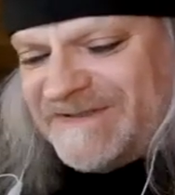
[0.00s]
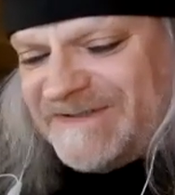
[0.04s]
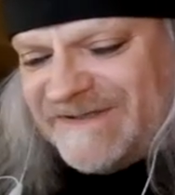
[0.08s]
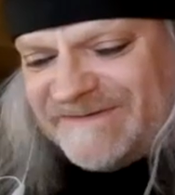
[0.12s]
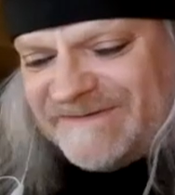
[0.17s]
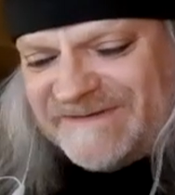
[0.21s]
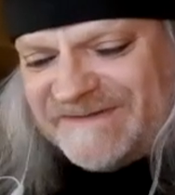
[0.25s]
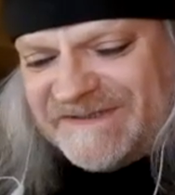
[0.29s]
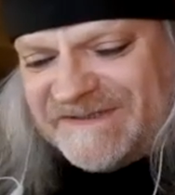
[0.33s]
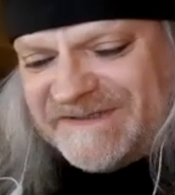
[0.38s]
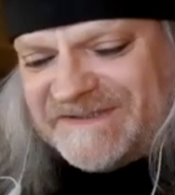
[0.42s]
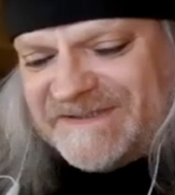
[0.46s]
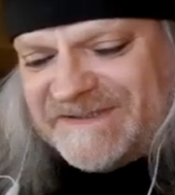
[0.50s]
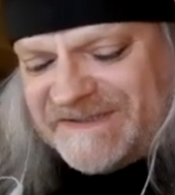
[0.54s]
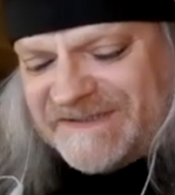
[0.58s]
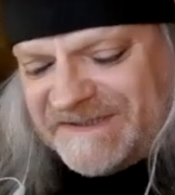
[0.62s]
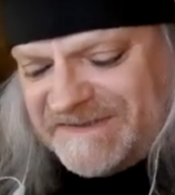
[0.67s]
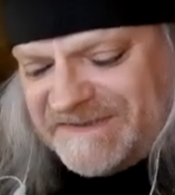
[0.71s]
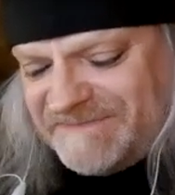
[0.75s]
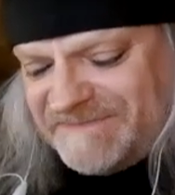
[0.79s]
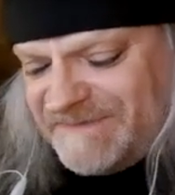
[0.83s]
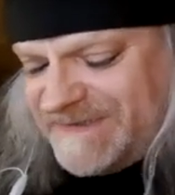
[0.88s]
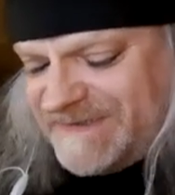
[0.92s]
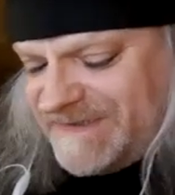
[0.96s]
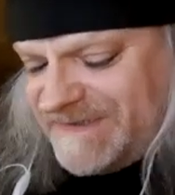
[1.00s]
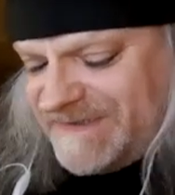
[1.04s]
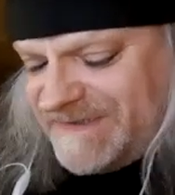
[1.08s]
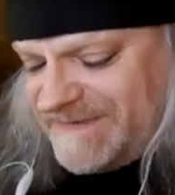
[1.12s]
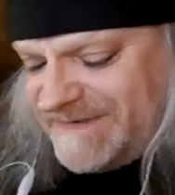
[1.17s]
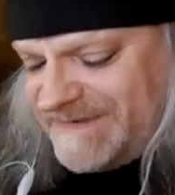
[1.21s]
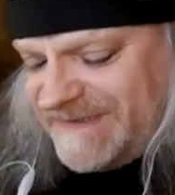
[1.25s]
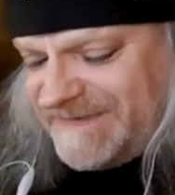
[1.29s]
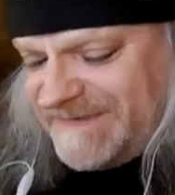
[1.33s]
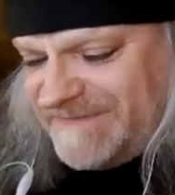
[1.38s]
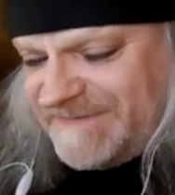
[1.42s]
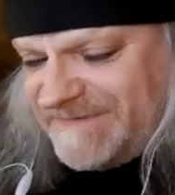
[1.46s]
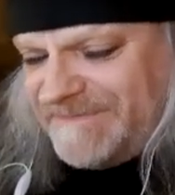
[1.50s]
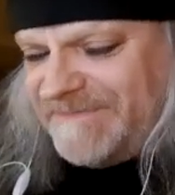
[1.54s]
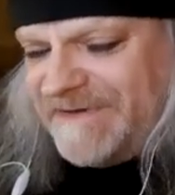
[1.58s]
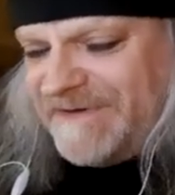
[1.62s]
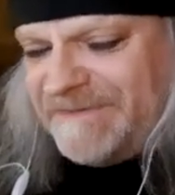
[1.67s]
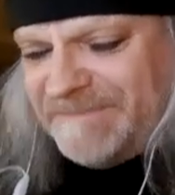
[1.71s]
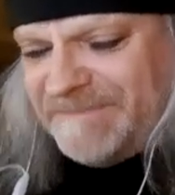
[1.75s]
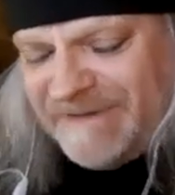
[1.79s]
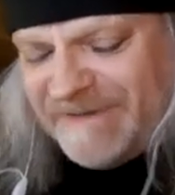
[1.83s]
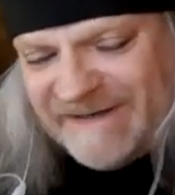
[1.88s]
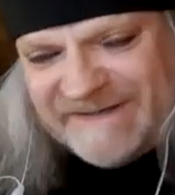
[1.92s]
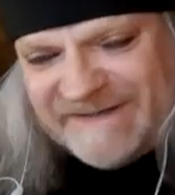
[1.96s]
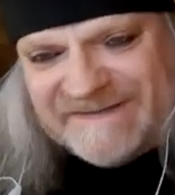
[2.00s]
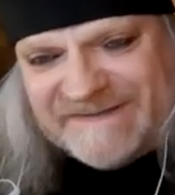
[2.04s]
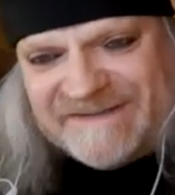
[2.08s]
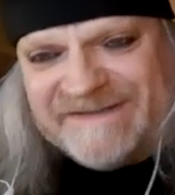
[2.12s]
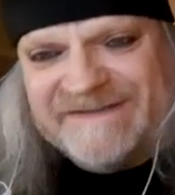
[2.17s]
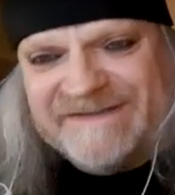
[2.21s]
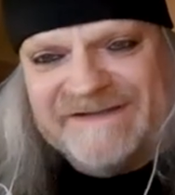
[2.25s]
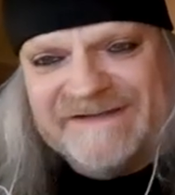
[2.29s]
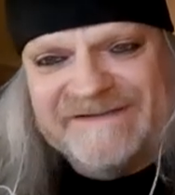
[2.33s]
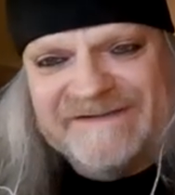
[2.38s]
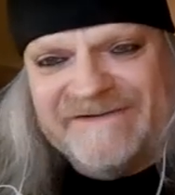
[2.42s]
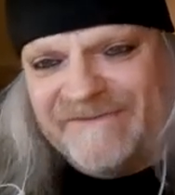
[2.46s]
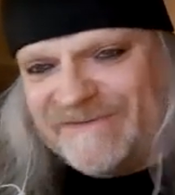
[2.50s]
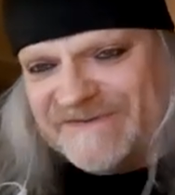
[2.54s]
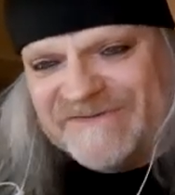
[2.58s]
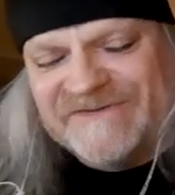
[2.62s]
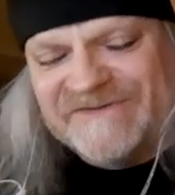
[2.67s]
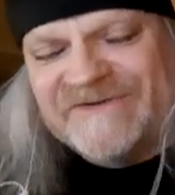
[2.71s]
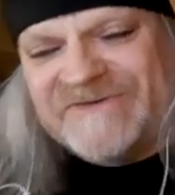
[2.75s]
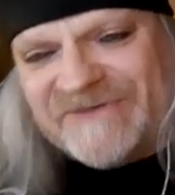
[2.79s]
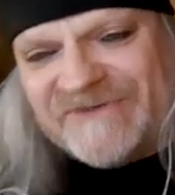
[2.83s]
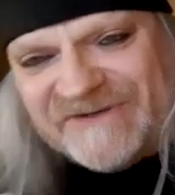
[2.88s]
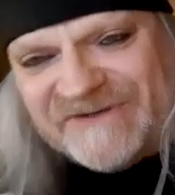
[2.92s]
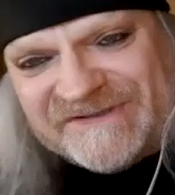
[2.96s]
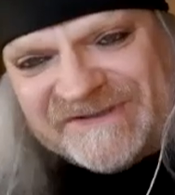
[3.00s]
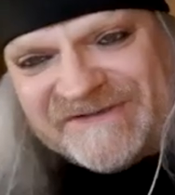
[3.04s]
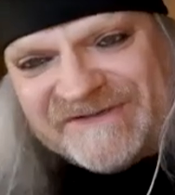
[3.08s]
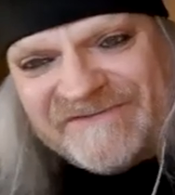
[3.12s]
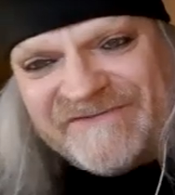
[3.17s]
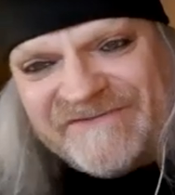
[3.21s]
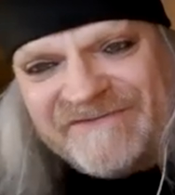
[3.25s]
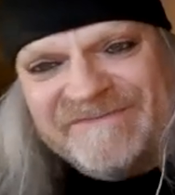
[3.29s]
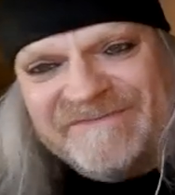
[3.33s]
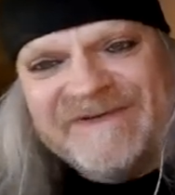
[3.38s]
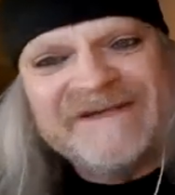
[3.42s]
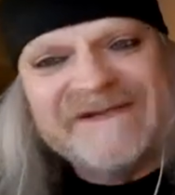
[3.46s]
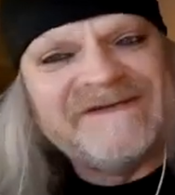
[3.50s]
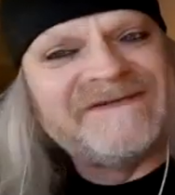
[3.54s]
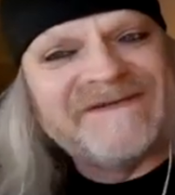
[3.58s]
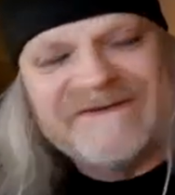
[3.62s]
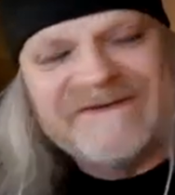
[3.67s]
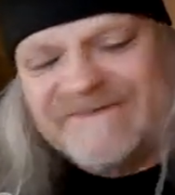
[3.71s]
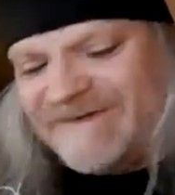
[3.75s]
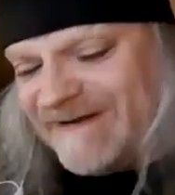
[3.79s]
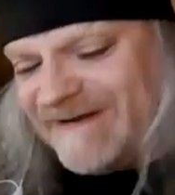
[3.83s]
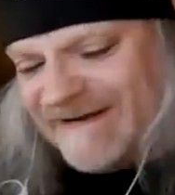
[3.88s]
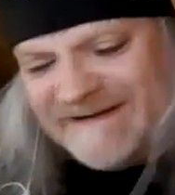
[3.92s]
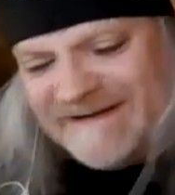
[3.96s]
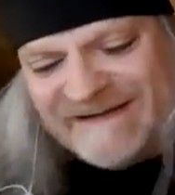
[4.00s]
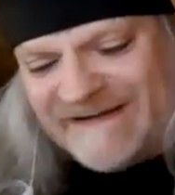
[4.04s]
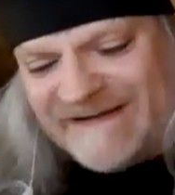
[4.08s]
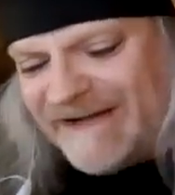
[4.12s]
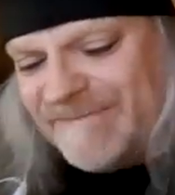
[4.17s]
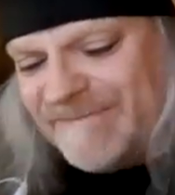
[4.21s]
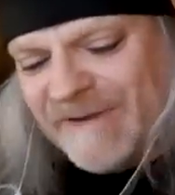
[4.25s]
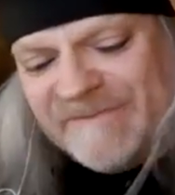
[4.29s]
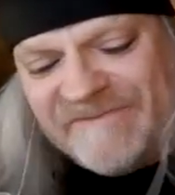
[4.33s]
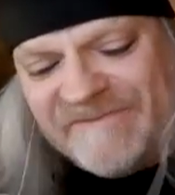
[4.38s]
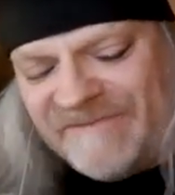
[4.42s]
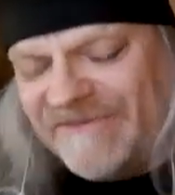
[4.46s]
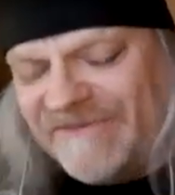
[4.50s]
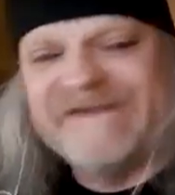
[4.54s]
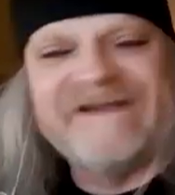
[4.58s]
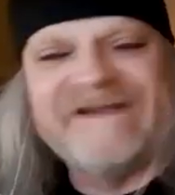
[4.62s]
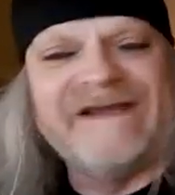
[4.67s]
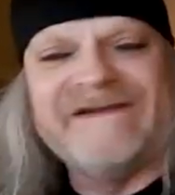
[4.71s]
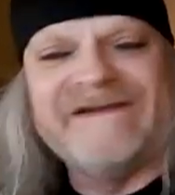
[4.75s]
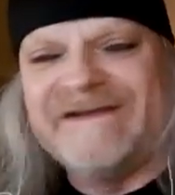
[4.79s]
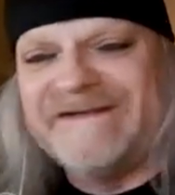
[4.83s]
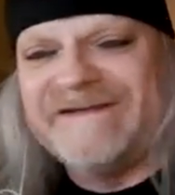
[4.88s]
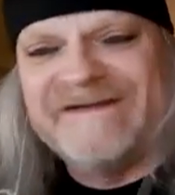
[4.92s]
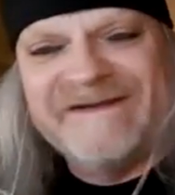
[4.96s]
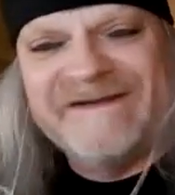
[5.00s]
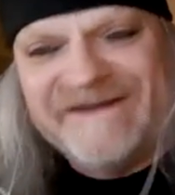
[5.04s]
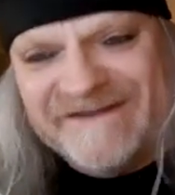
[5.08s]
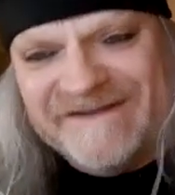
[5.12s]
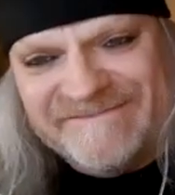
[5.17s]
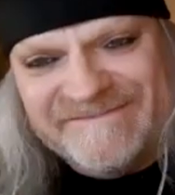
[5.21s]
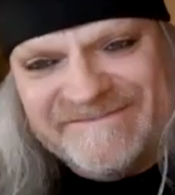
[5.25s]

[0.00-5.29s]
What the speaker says: This was very pleasant and also interesting for me. So I'm up for it anytime.